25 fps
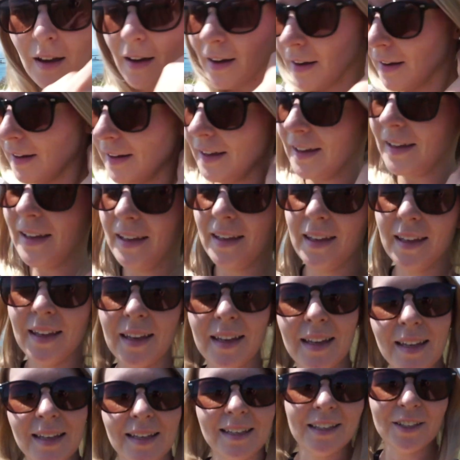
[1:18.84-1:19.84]
I
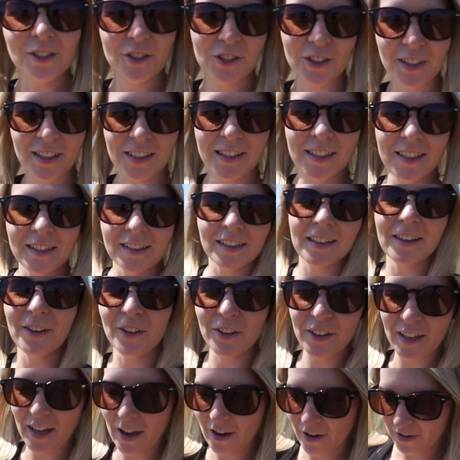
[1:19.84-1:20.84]
literally
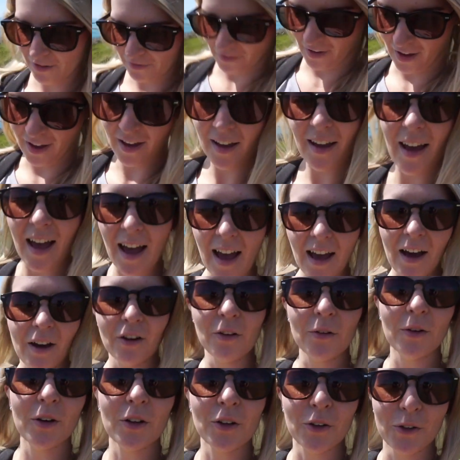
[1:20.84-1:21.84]
cannot get over
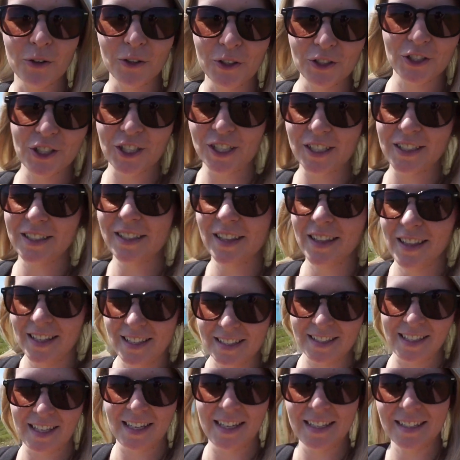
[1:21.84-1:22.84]
how gorgeous this
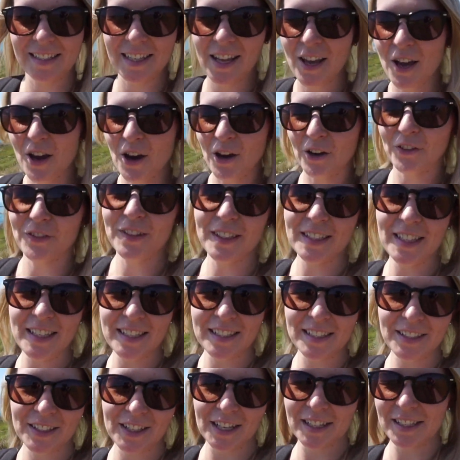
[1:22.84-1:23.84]
is. Obviously
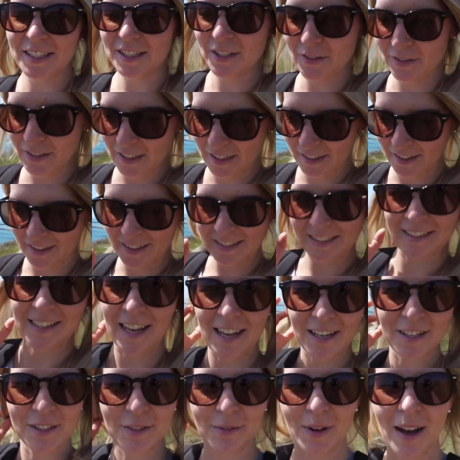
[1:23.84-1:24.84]
it's because it's a really nice
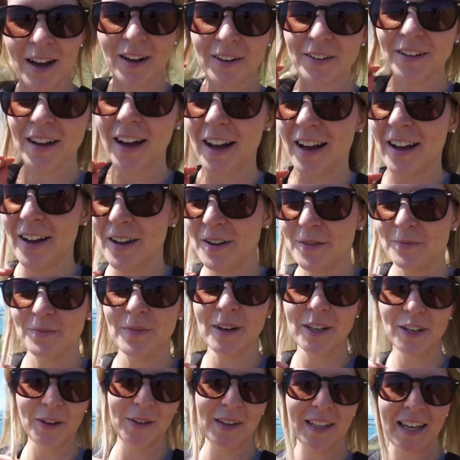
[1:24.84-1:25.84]
day as well. I
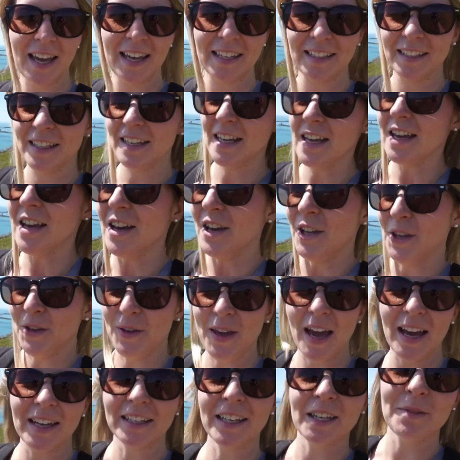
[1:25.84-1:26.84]
know you
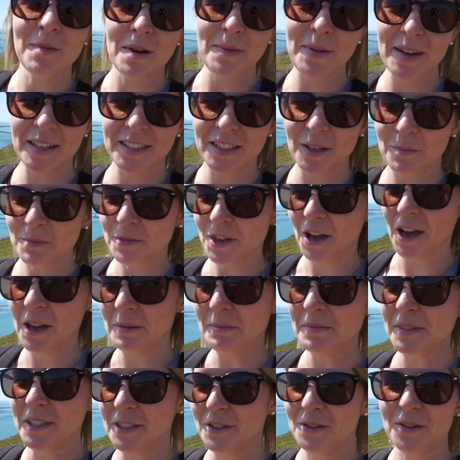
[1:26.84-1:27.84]
can come up here
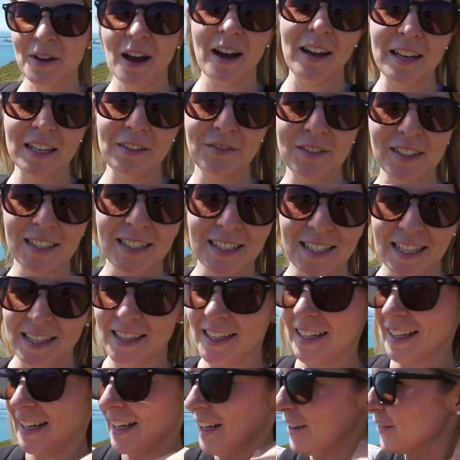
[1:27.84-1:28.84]
sometimes and you can't even see the
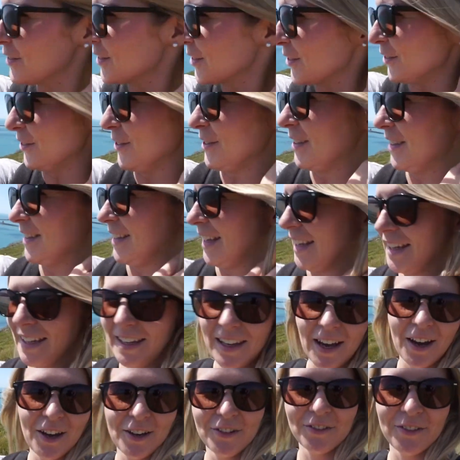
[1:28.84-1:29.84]
cliffs or see
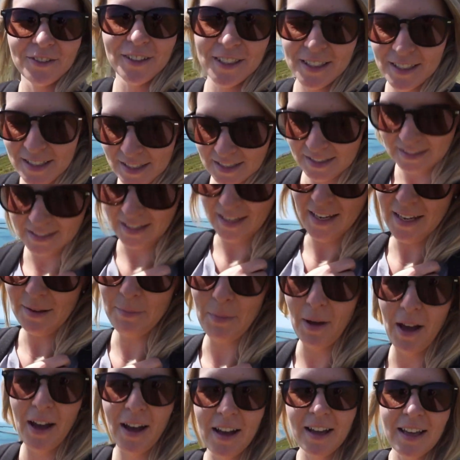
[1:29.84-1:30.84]
over into the sea,
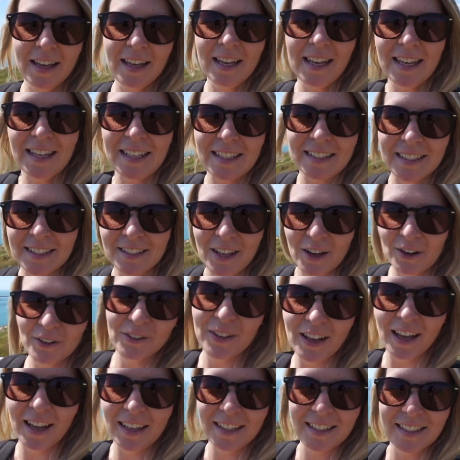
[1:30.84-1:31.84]
but it's so
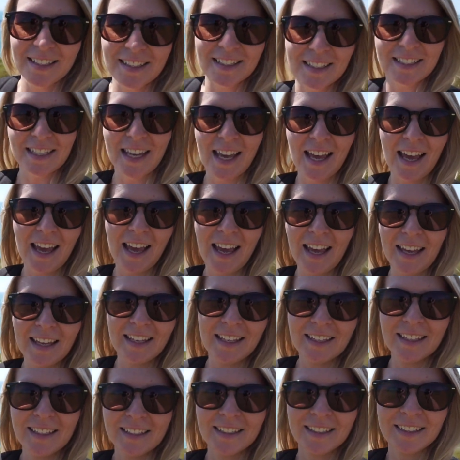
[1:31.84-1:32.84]
nice
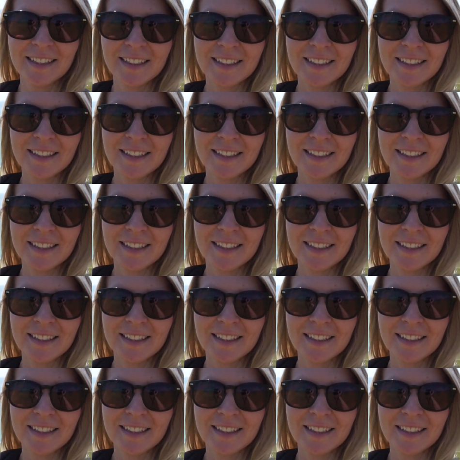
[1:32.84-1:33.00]
today.